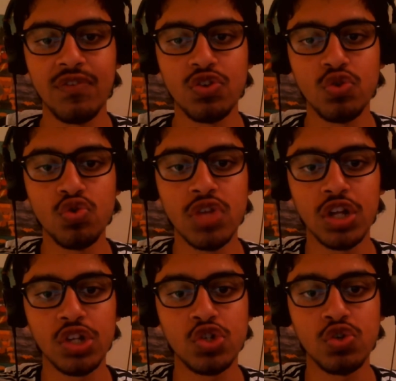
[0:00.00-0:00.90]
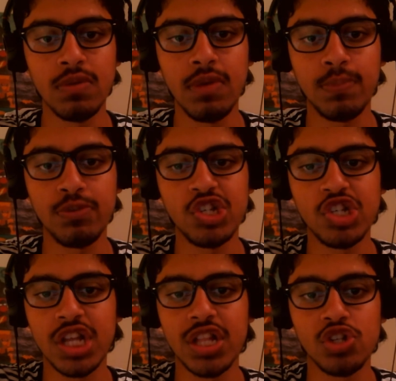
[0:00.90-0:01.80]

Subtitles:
If you do, they'll truly be appreciated,